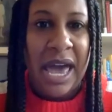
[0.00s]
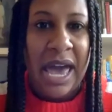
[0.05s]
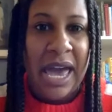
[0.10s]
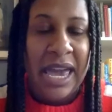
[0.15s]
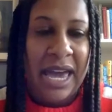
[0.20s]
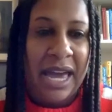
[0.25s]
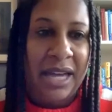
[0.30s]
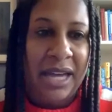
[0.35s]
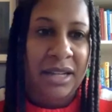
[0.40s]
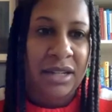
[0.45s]

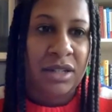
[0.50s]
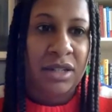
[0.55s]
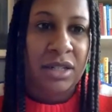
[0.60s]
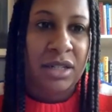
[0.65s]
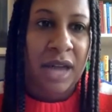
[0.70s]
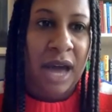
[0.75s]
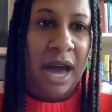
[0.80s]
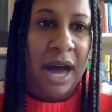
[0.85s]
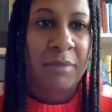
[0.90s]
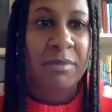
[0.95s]

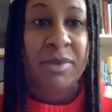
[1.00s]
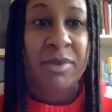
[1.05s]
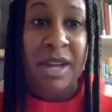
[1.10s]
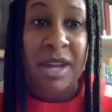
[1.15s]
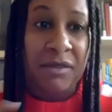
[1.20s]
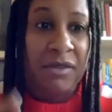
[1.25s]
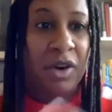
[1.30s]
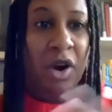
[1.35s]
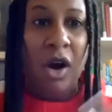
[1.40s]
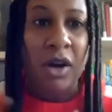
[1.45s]
And I'm
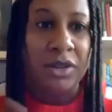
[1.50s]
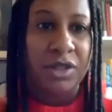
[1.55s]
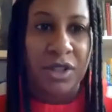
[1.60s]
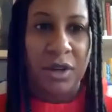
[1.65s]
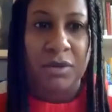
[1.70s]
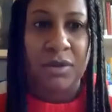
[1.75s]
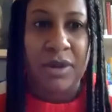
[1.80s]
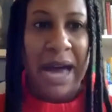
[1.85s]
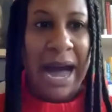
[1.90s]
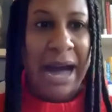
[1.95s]
never
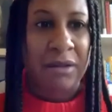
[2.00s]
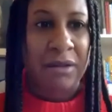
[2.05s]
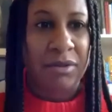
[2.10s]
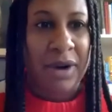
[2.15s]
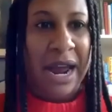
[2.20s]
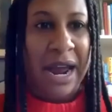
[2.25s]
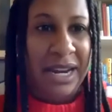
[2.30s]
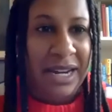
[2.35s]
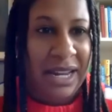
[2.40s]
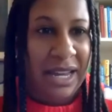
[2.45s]
also not
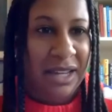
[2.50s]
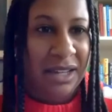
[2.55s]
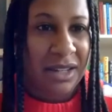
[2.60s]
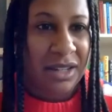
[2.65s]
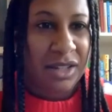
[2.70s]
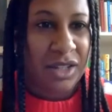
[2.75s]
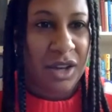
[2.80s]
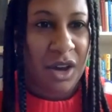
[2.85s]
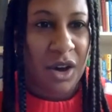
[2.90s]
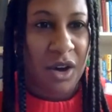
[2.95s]
writing.
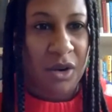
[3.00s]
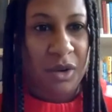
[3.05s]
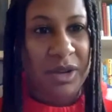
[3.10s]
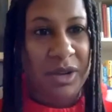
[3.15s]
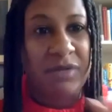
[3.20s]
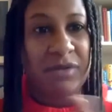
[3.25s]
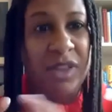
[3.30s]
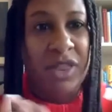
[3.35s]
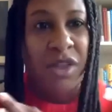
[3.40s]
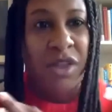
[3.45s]
So
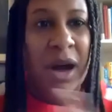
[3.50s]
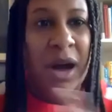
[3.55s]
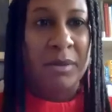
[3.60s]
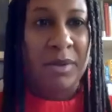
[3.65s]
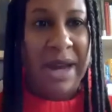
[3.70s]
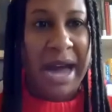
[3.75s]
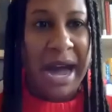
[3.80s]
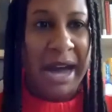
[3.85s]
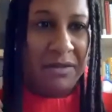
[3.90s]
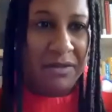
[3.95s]
even though
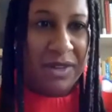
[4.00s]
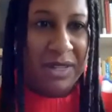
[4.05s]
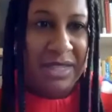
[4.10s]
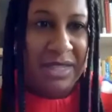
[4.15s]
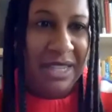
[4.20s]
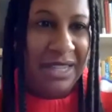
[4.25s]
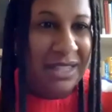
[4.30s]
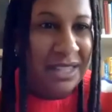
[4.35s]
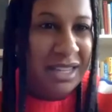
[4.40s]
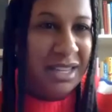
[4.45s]
I'm not
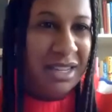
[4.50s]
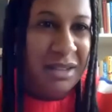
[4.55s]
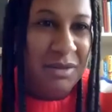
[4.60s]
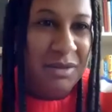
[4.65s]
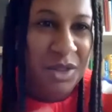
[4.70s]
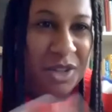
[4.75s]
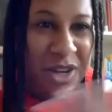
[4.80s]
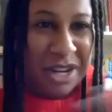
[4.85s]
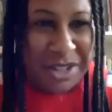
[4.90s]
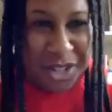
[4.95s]
physically
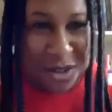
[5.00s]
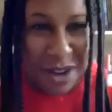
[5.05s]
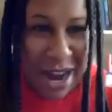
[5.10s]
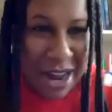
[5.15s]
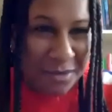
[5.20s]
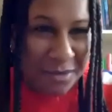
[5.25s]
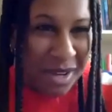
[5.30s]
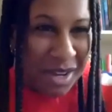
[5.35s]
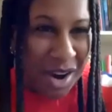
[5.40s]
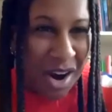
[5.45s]

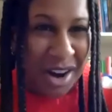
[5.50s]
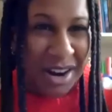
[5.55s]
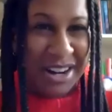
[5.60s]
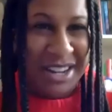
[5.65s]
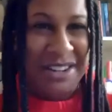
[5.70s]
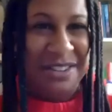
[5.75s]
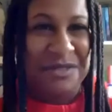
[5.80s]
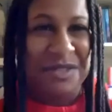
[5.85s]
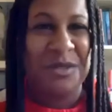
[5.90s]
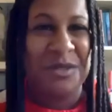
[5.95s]
transcribing our
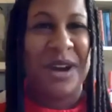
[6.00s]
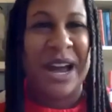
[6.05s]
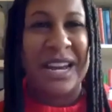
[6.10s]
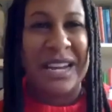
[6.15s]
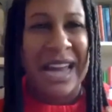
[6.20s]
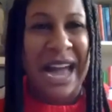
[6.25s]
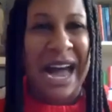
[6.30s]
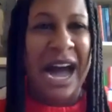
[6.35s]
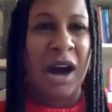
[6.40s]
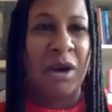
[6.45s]
interview right
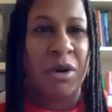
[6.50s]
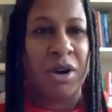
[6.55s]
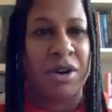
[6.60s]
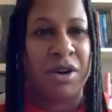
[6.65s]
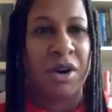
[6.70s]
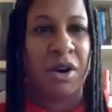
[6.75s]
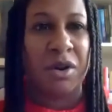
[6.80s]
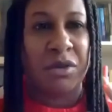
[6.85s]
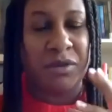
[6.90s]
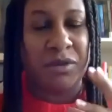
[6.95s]
now,
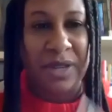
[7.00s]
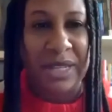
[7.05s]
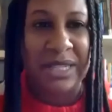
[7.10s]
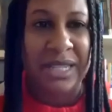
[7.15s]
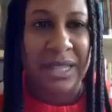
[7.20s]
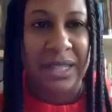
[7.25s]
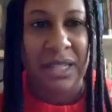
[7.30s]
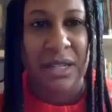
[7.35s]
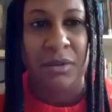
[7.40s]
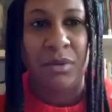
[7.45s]
or
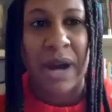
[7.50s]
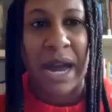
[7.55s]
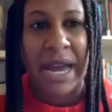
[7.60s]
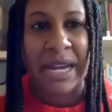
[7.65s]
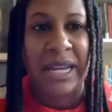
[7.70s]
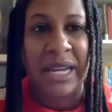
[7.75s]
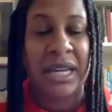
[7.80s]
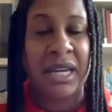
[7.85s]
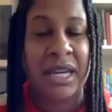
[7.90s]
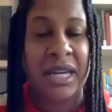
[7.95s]
physically
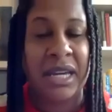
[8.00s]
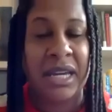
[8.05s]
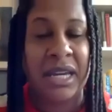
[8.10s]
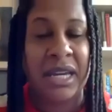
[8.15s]
writing,